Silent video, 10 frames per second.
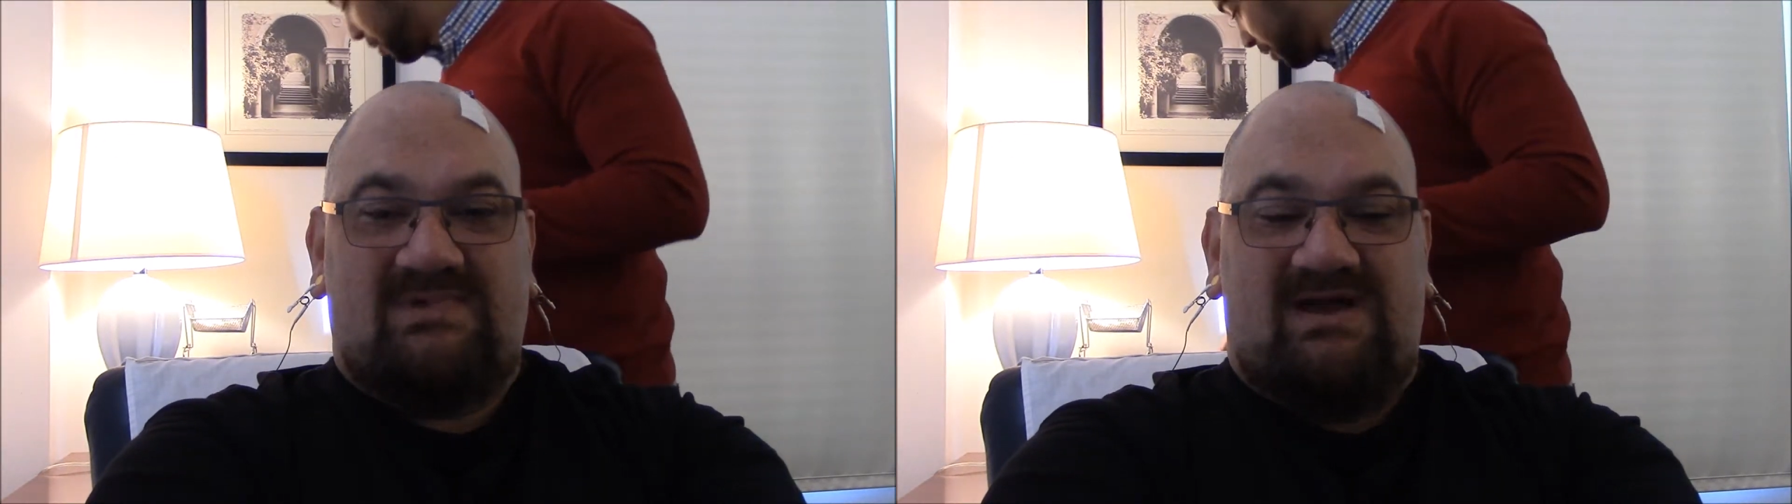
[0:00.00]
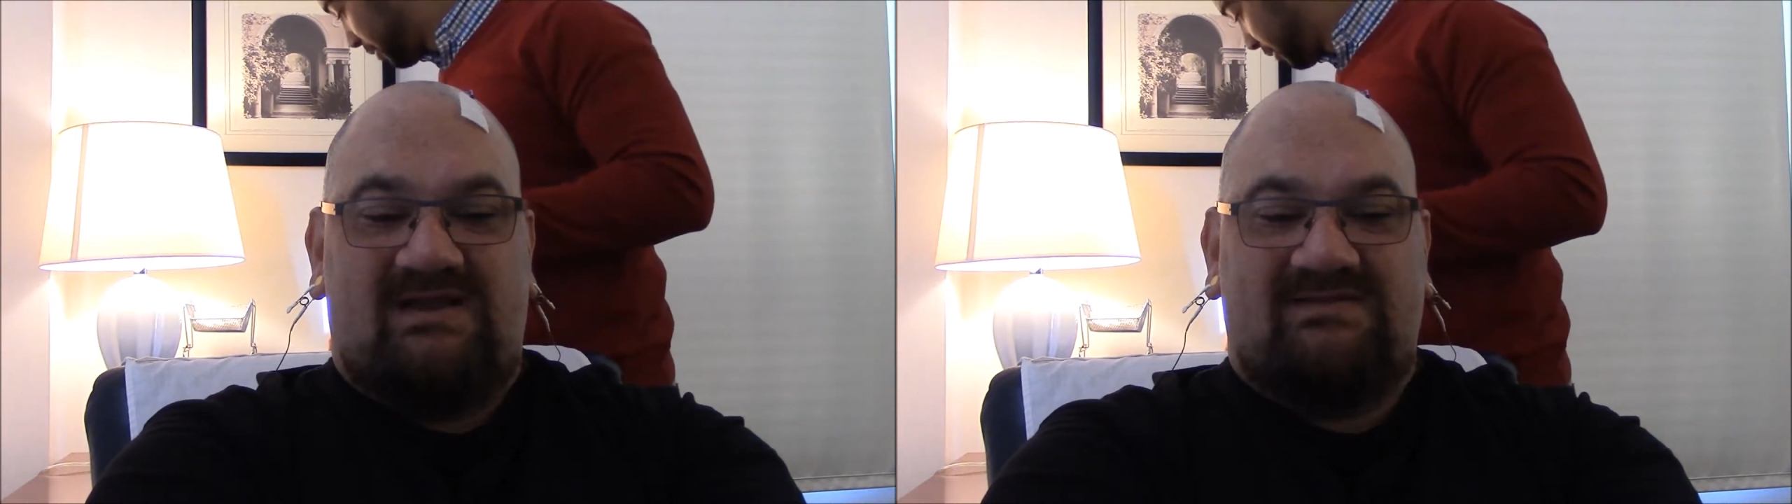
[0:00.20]

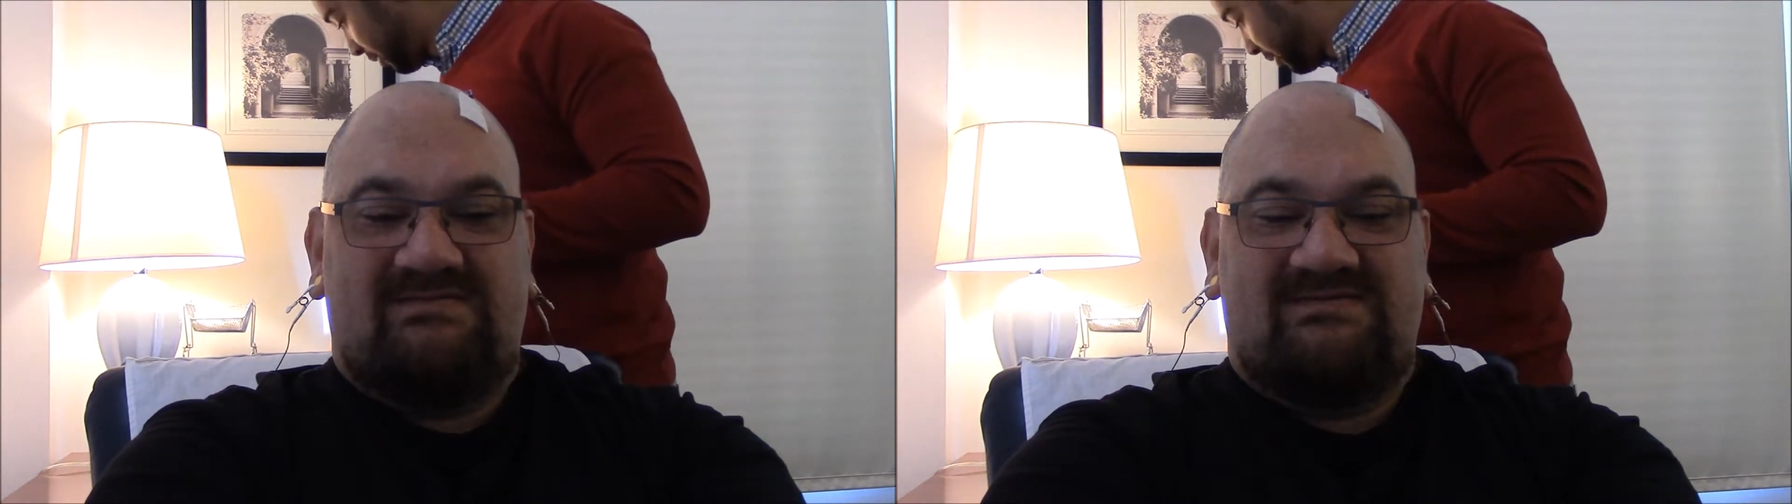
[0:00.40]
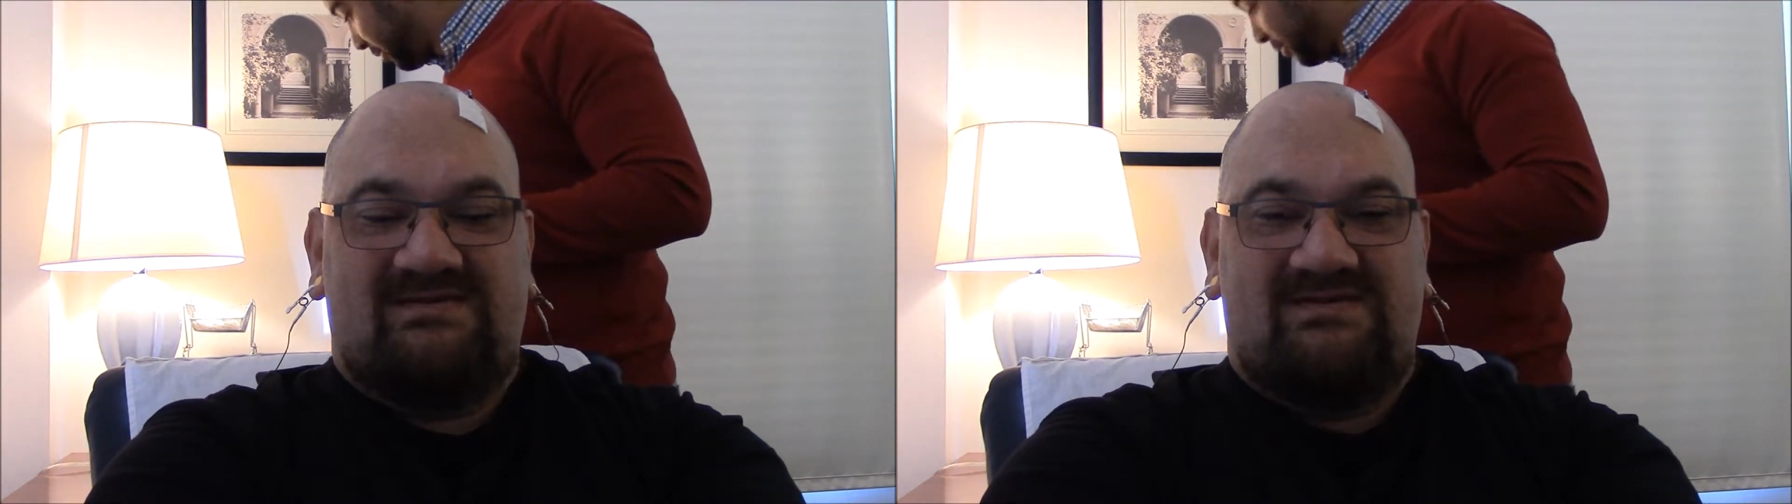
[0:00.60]
Got it.
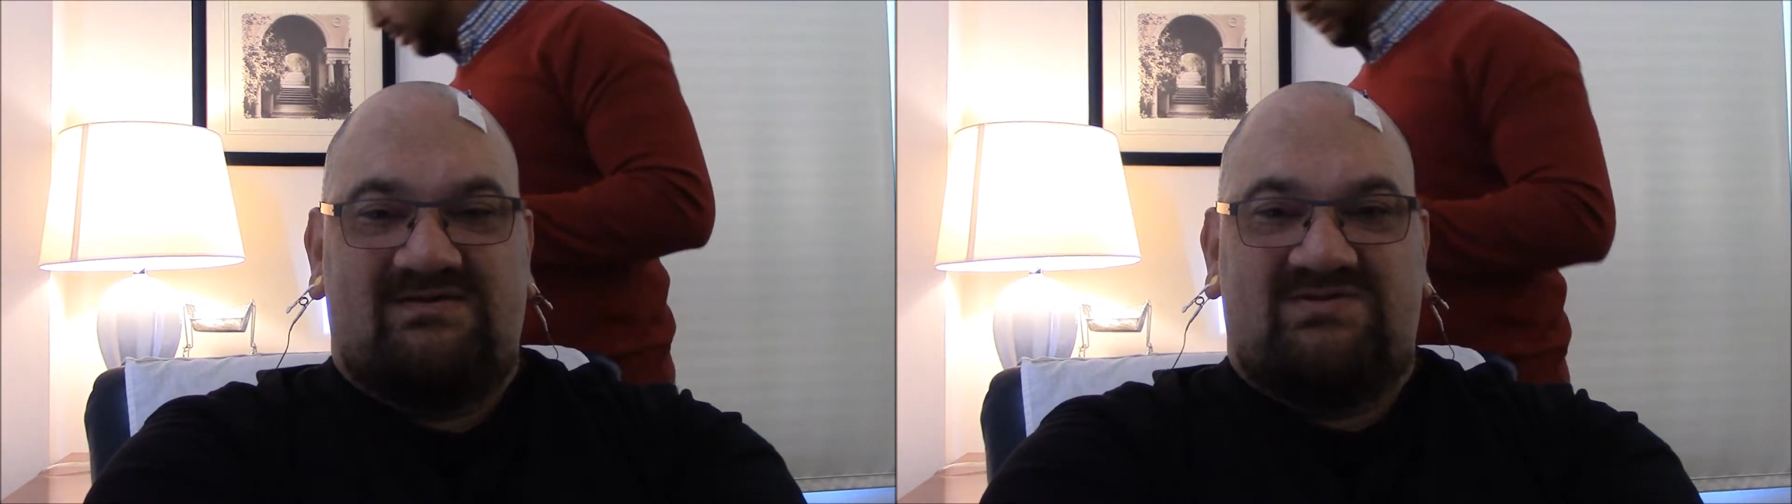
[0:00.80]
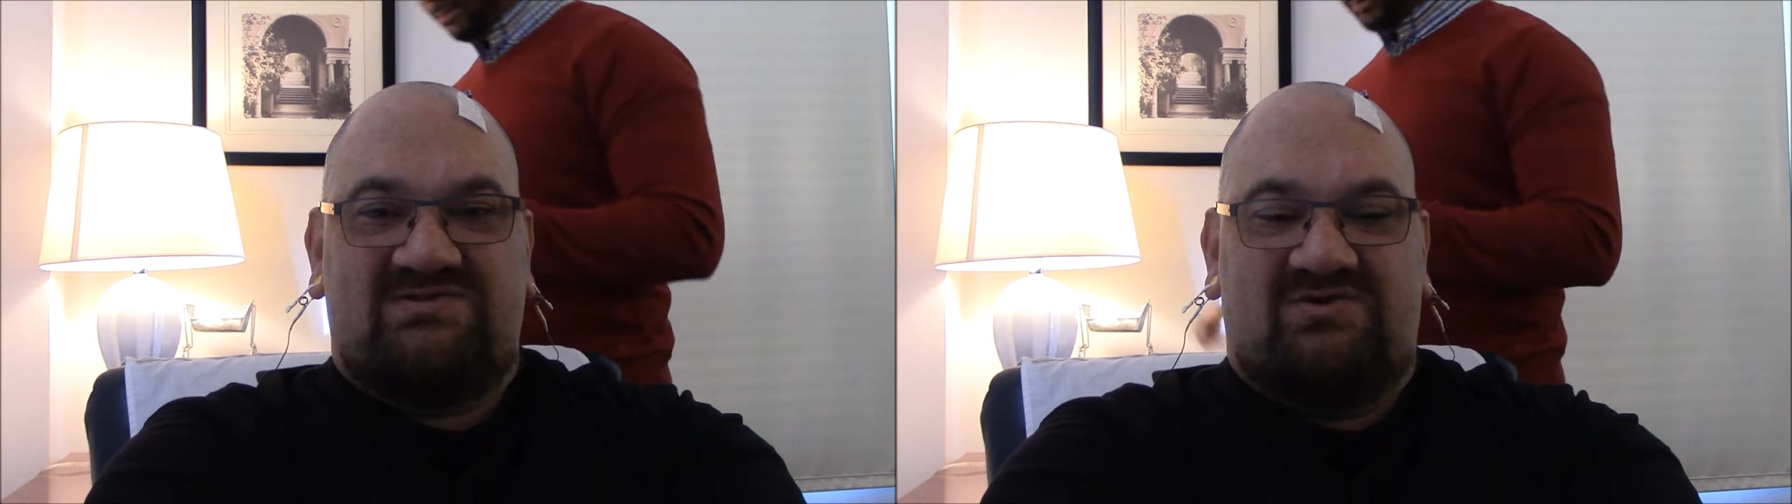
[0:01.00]

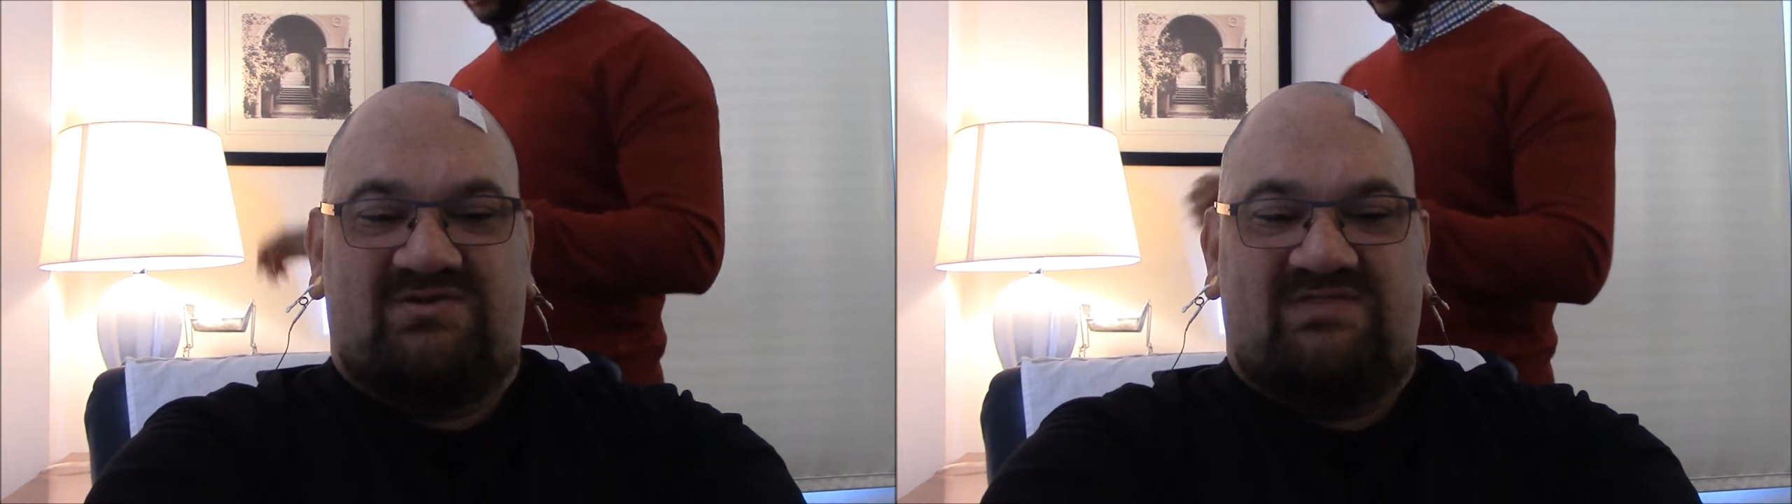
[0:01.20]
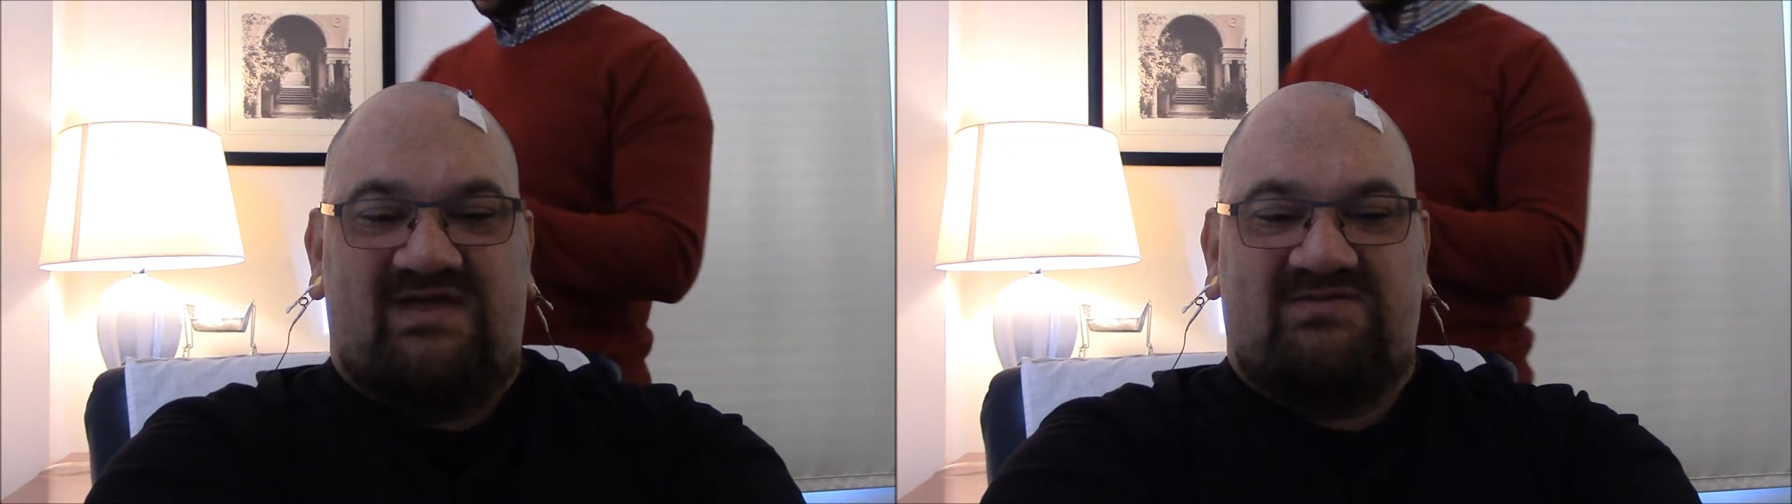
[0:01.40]
So,
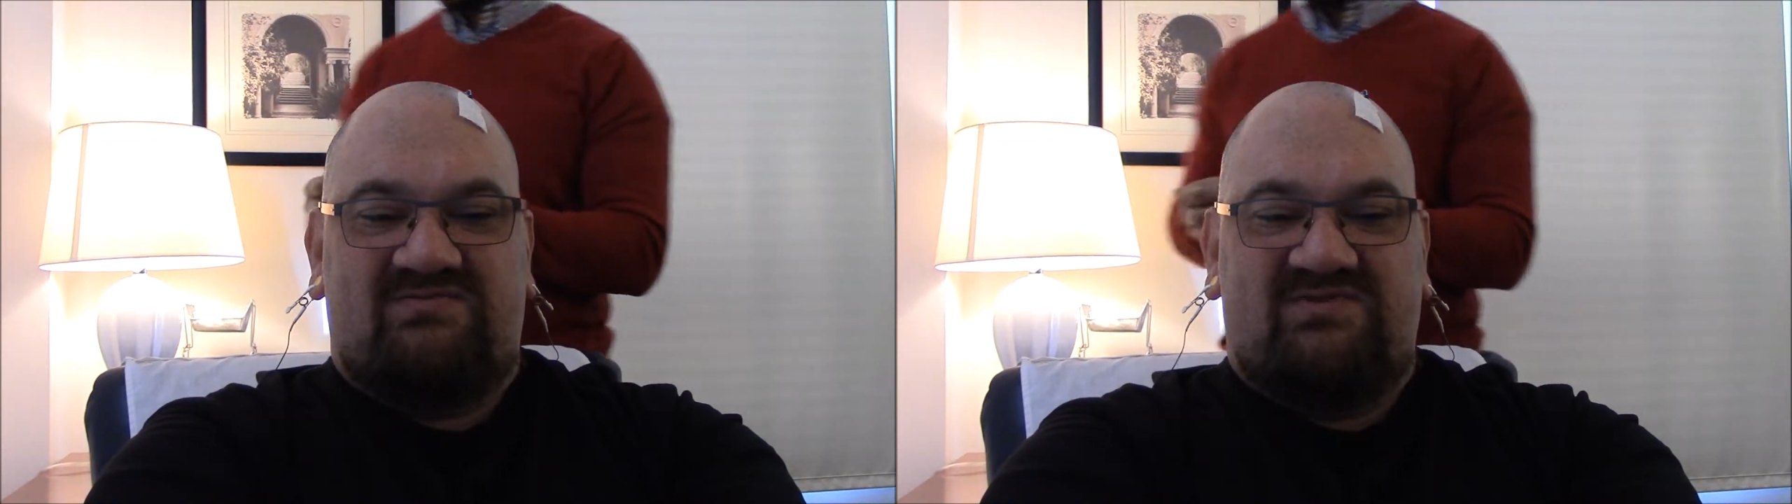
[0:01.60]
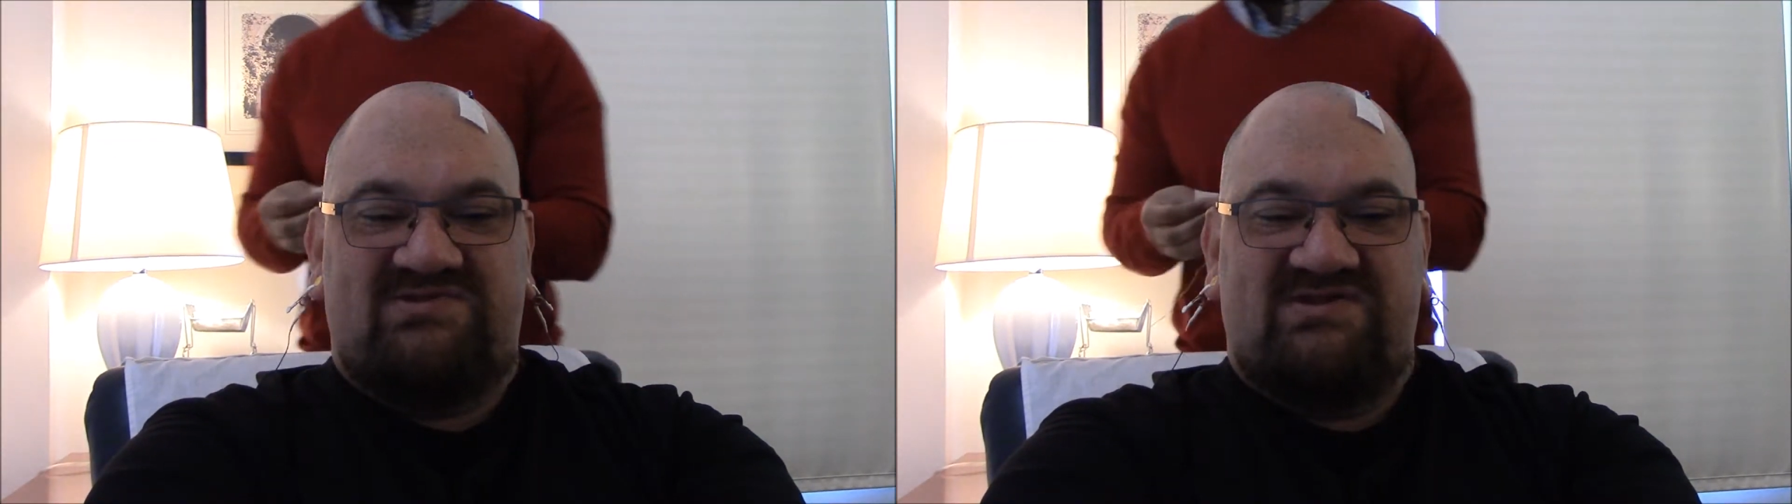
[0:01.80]
and
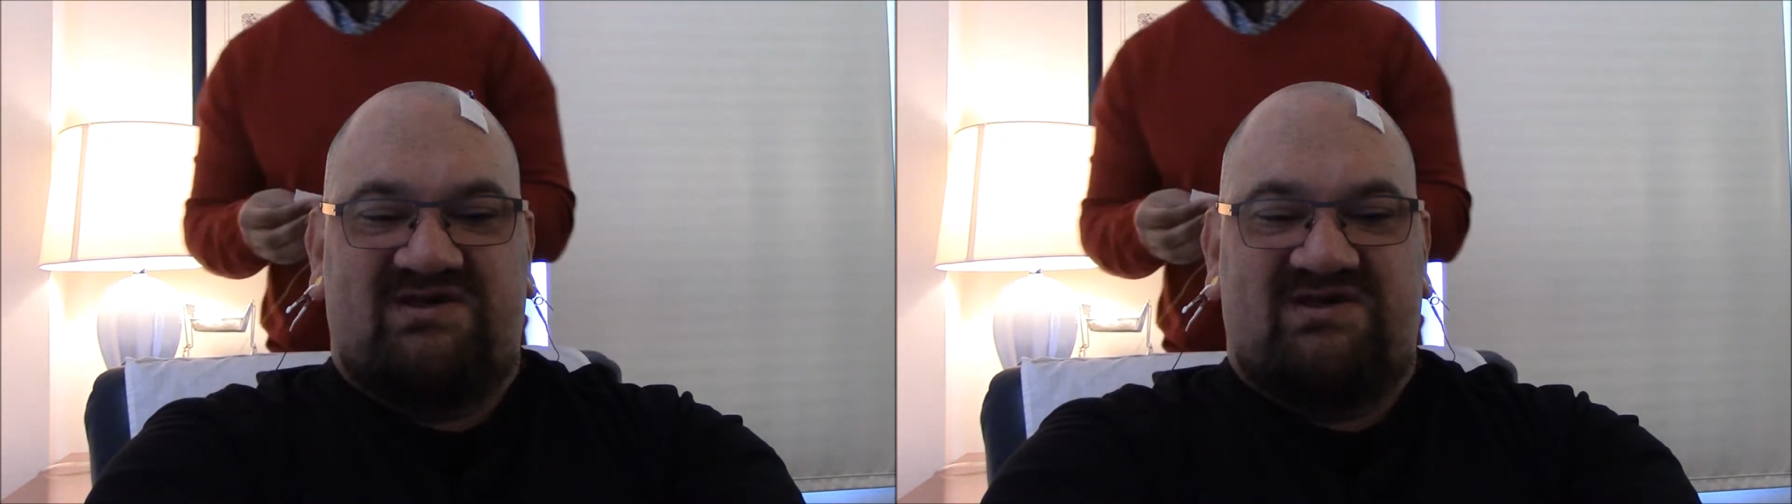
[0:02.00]
that this